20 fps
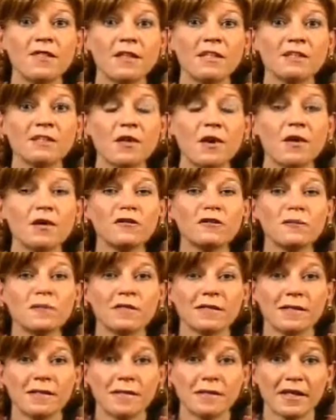This
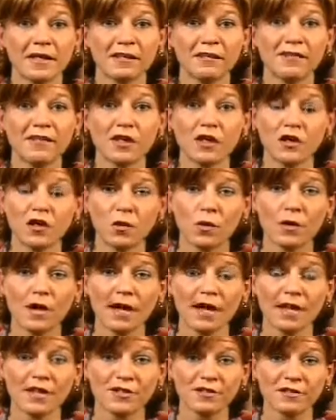ultimately means that your
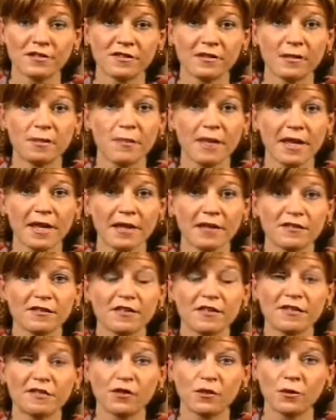agency
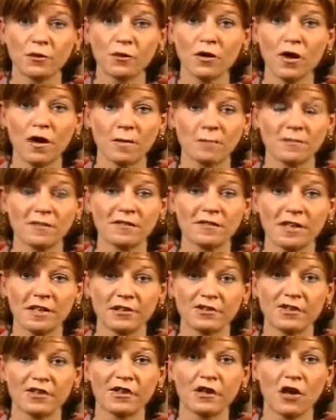pays its own
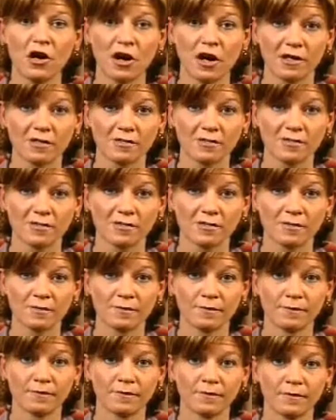compensation costs.
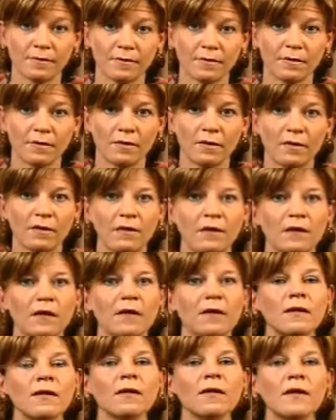
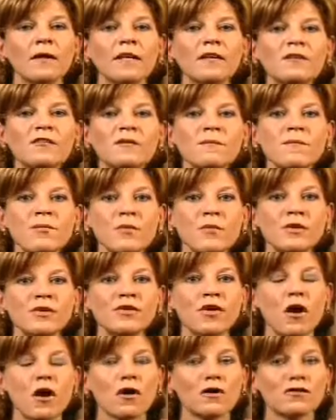It is
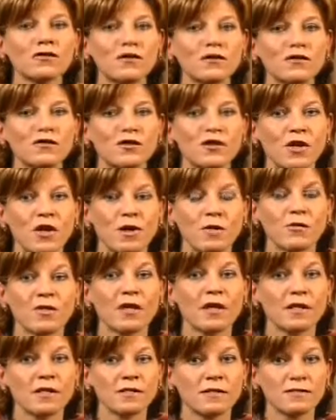important also to know
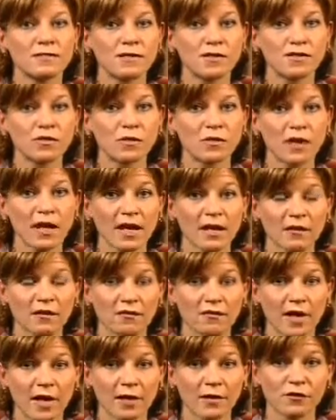that individual
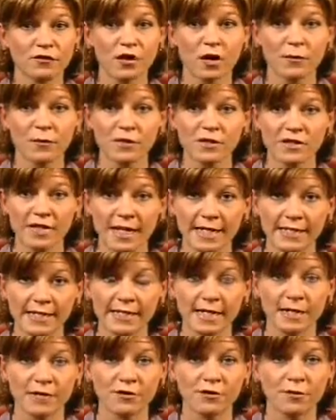case files are
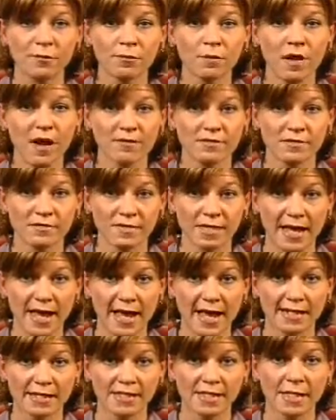protected under the Privacy
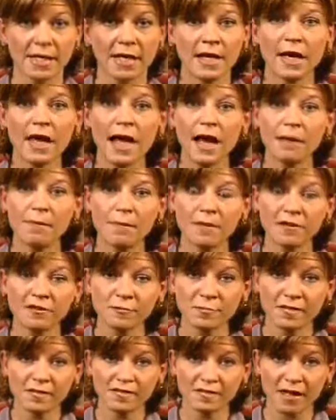Act and
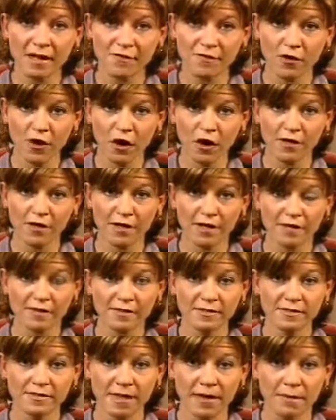must be safeguarded in
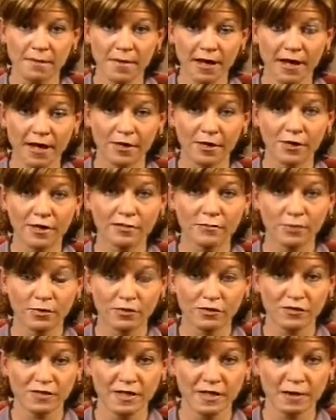the same manner as
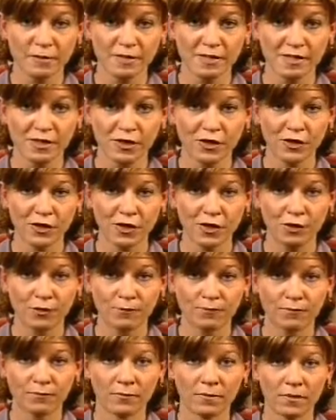personnel material.